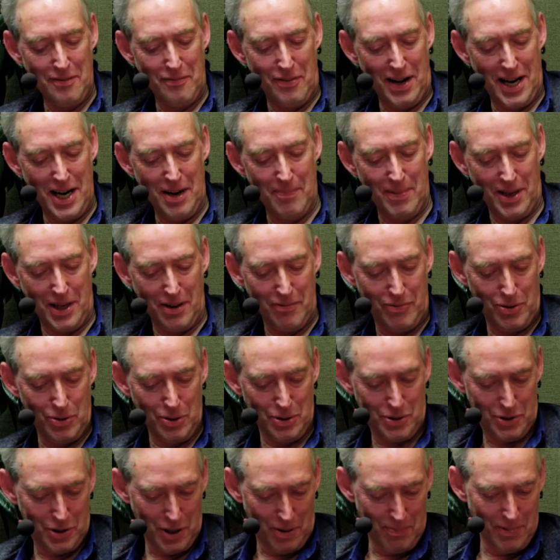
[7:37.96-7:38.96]
environment. Of
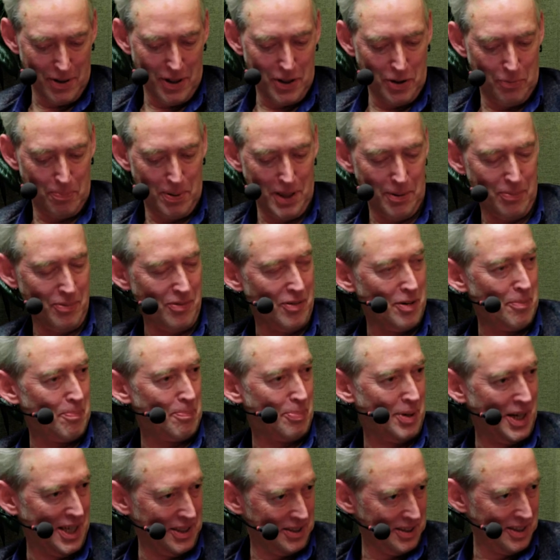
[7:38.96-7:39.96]
course, some of these people were
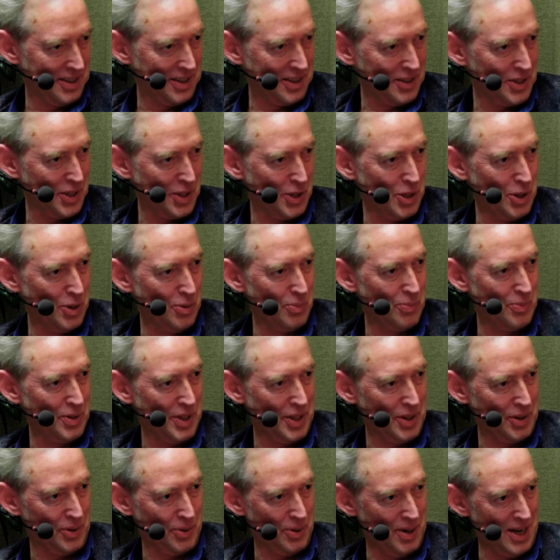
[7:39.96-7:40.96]
present in your home
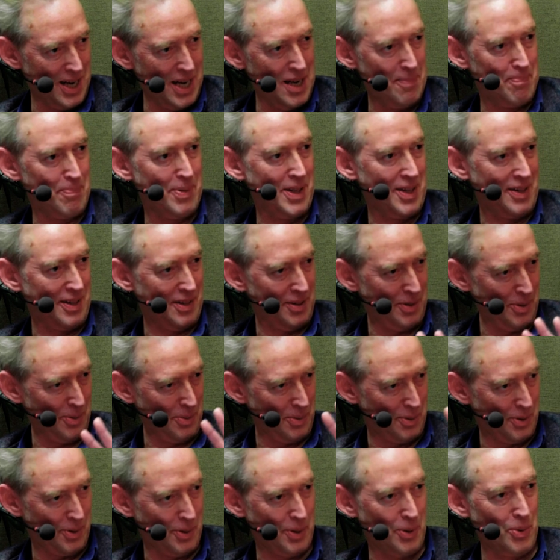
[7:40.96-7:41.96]
and you grew up and
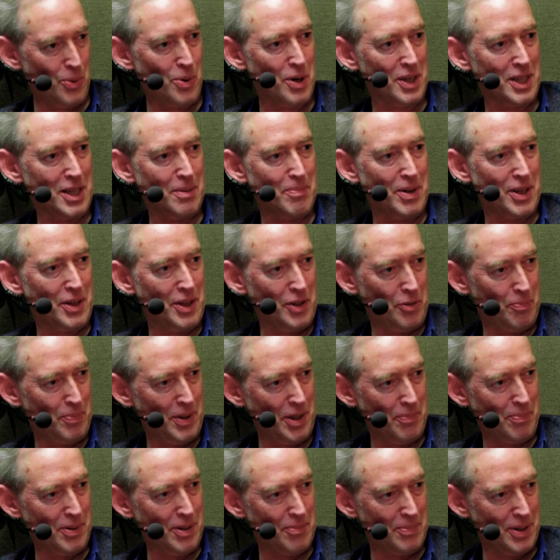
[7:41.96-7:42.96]
you talked about these
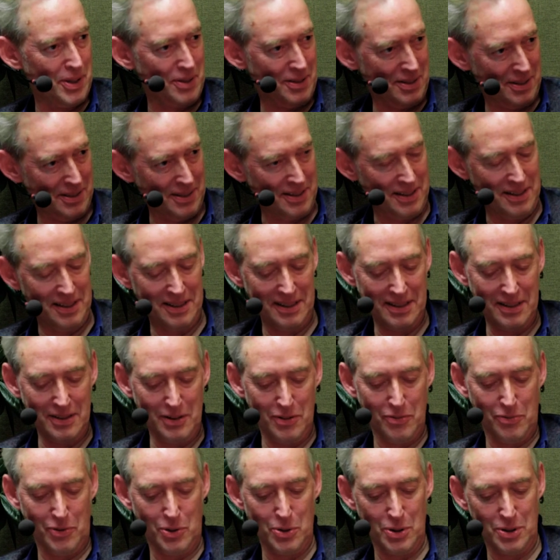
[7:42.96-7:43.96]
people, but
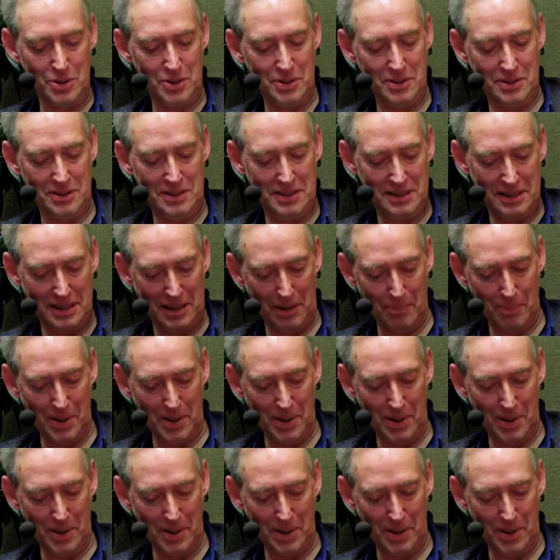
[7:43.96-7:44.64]
of course, a